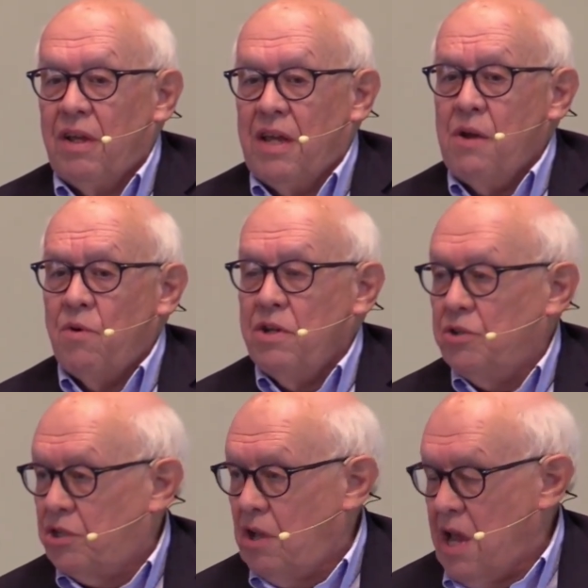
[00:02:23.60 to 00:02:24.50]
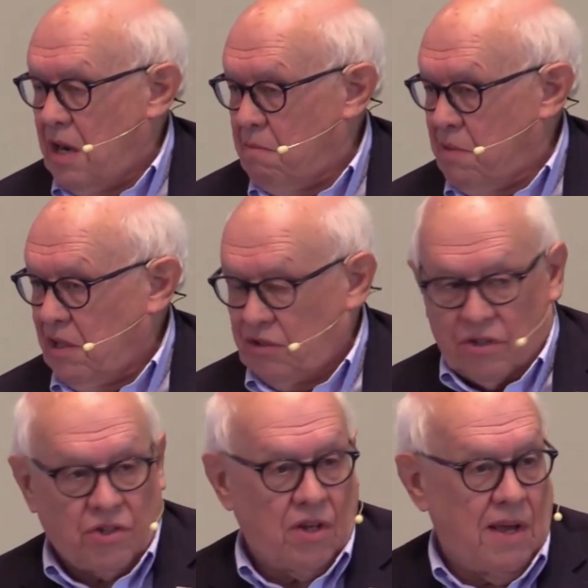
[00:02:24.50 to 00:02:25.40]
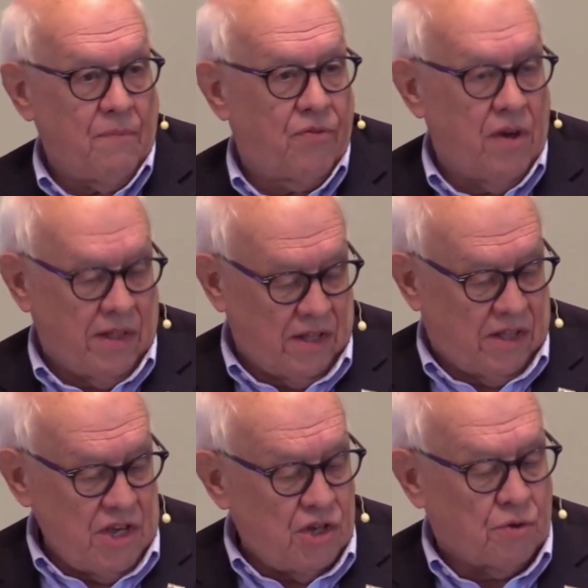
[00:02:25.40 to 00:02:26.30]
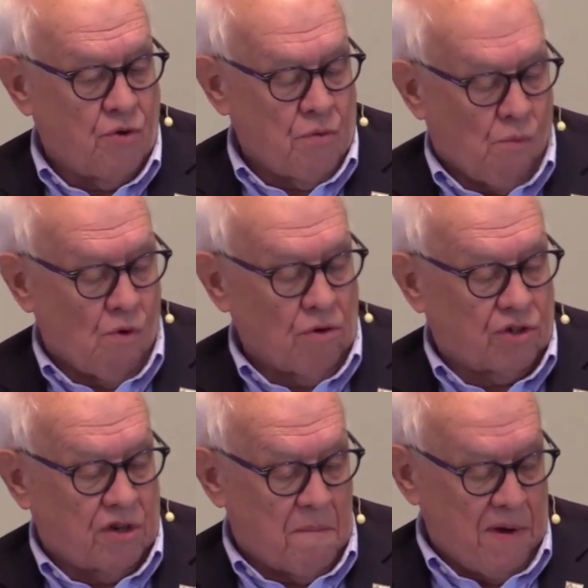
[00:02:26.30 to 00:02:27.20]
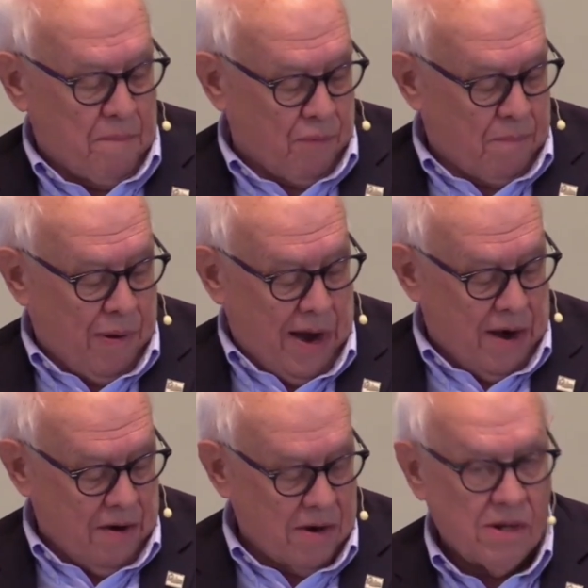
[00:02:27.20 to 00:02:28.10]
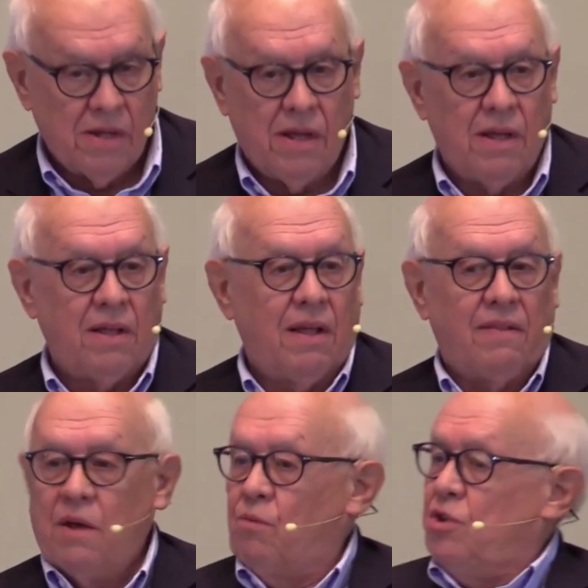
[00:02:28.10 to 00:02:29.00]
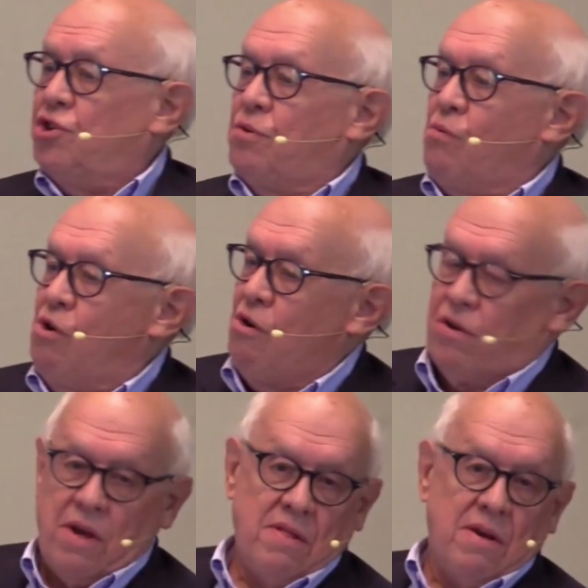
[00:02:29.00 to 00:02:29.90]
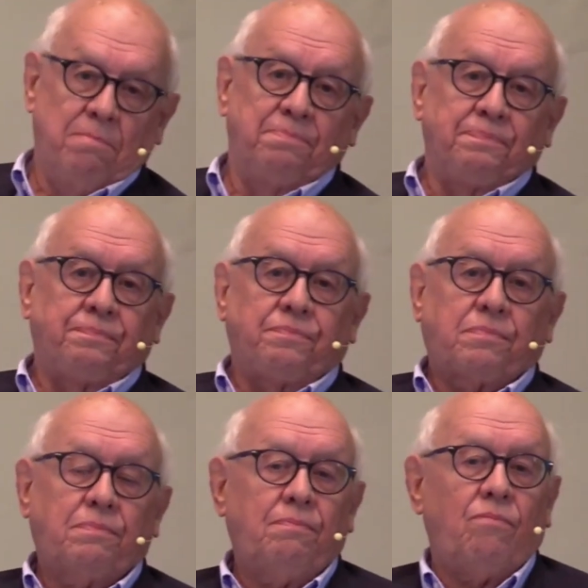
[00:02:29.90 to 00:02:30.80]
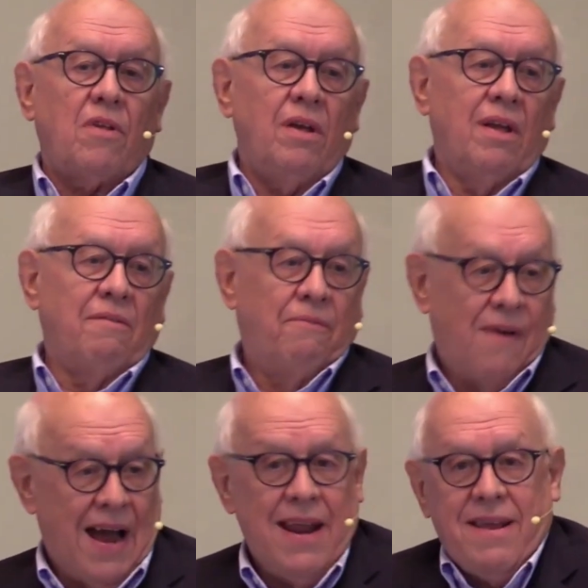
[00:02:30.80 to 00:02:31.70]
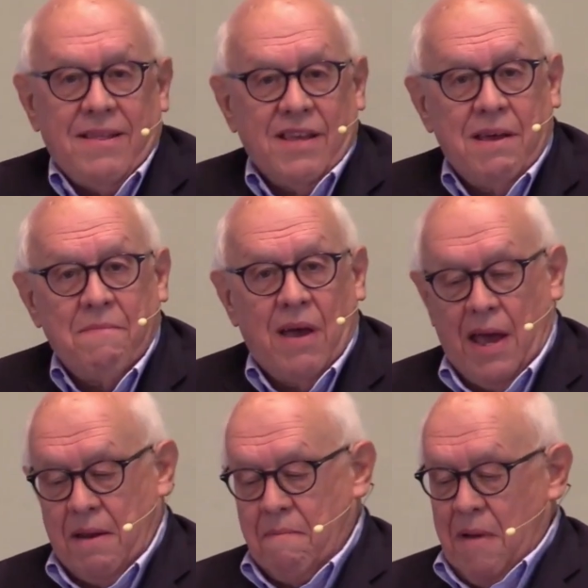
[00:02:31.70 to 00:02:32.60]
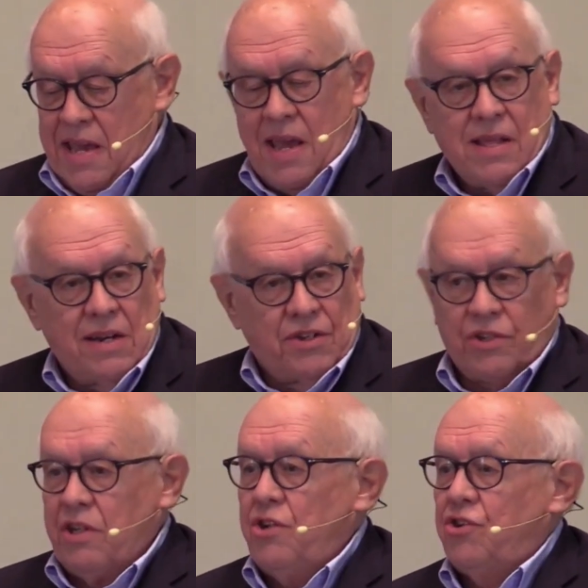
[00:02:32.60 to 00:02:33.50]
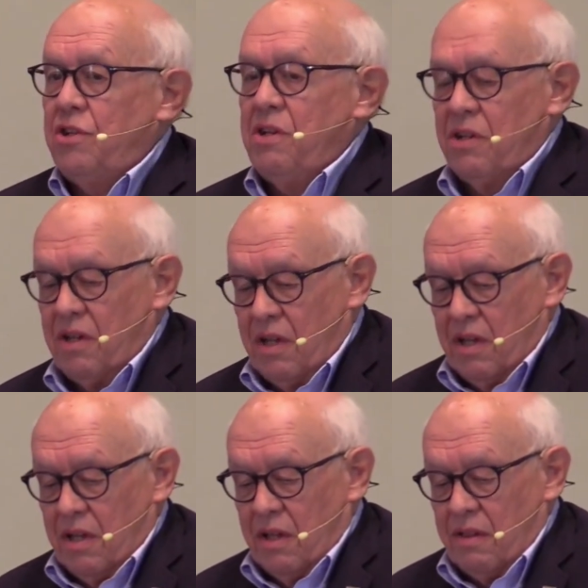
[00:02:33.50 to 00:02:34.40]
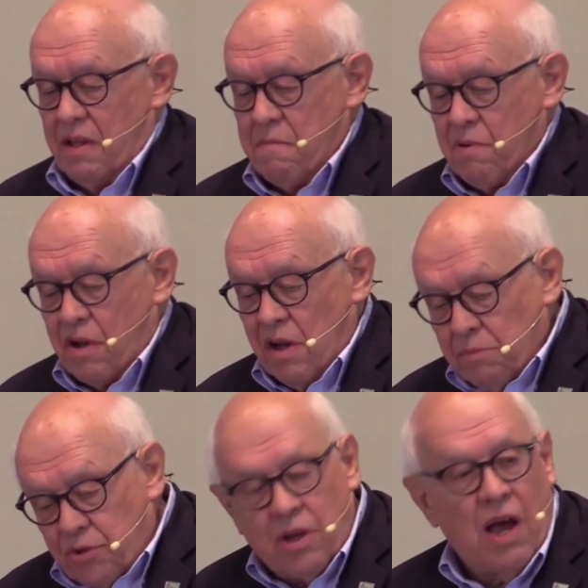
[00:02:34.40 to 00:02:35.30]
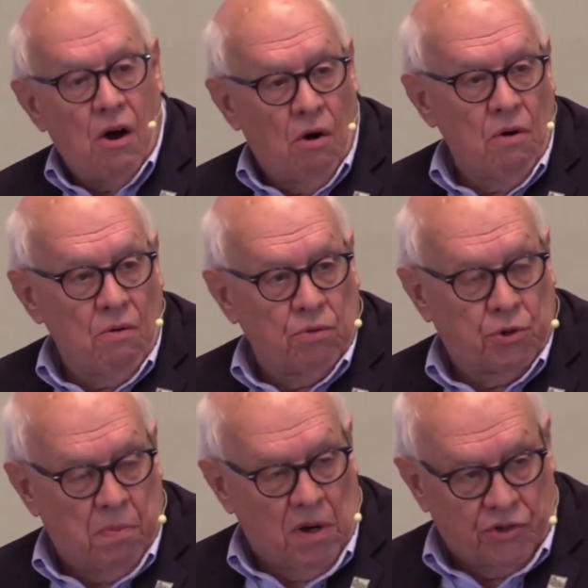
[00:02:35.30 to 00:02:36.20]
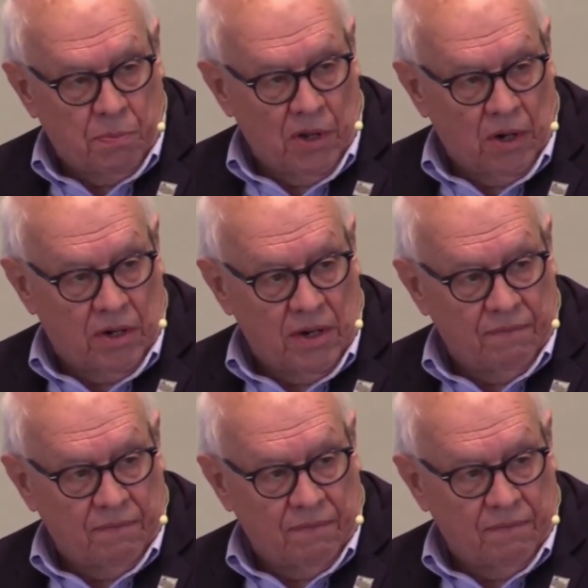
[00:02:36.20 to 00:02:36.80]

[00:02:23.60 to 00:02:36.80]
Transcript: Any way you say it, it means the same thing, that these good works have been prepared, that we should walk in them, finding them and making that decision, then becomes our responsibility.